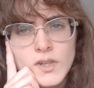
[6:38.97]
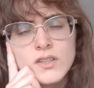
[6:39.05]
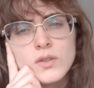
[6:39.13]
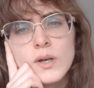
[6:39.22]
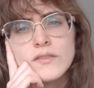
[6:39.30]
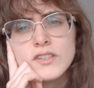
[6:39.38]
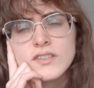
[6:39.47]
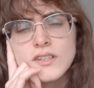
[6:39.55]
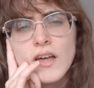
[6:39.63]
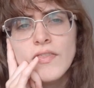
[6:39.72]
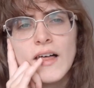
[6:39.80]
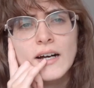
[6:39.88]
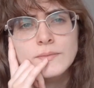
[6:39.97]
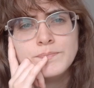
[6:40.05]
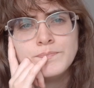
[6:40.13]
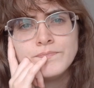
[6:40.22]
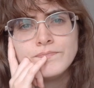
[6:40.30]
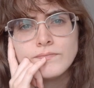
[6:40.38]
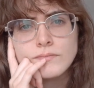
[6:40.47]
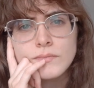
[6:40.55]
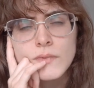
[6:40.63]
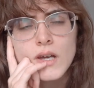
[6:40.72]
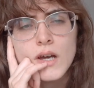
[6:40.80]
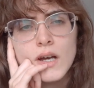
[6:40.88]
So I've just done that.
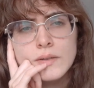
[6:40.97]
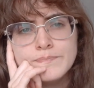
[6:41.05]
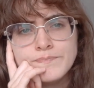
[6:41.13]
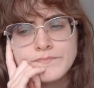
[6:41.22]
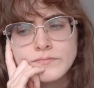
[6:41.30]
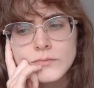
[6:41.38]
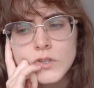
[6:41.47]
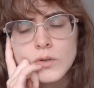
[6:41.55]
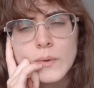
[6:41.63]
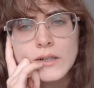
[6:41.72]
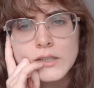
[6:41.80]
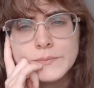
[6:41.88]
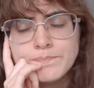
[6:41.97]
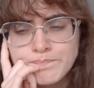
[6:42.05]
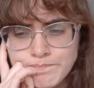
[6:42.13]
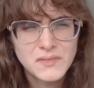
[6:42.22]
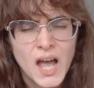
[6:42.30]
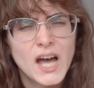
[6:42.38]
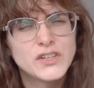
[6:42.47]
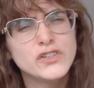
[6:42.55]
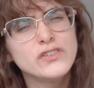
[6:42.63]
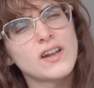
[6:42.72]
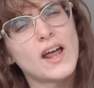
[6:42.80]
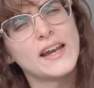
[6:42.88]
You're welcome. I
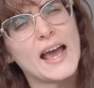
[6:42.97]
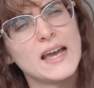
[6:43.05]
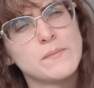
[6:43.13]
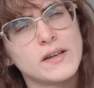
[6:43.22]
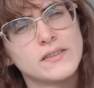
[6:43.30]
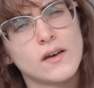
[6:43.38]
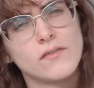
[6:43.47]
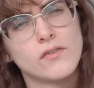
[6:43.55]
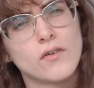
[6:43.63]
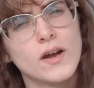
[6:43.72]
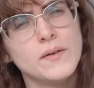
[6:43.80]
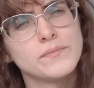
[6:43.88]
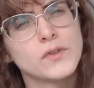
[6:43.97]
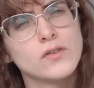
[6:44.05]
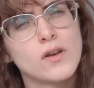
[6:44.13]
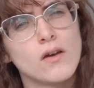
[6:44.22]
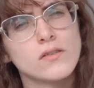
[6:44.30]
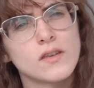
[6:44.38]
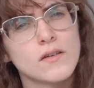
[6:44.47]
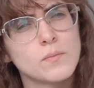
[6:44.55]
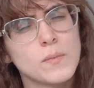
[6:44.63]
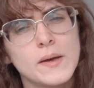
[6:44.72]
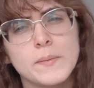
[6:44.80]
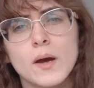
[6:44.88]
do slightly hate myself for it. Who knows it?
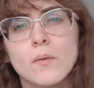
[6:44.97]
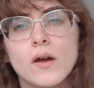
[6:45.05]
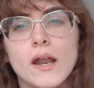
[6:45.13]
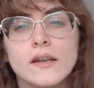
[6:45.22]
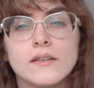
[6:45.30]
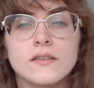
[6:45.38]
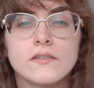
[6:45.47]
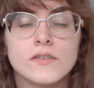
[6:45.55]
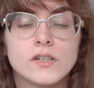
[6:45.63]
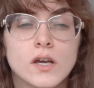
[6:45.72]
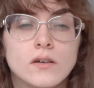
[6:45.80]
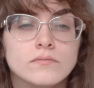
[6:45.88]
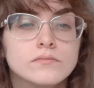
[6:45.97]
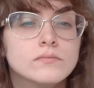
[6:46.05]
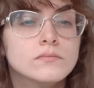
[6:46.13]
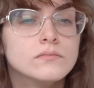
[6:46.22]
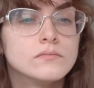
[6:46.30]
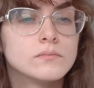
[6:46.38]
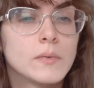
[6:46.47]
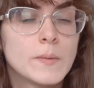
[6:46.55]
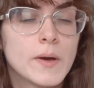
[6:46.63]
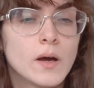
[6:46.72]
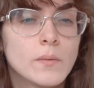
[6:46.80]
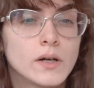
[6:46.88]
Maybe I won't edit this video.
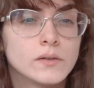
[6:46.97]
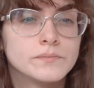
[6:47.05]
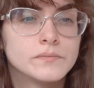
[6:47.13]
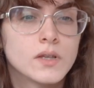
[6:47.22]
Maybe I will.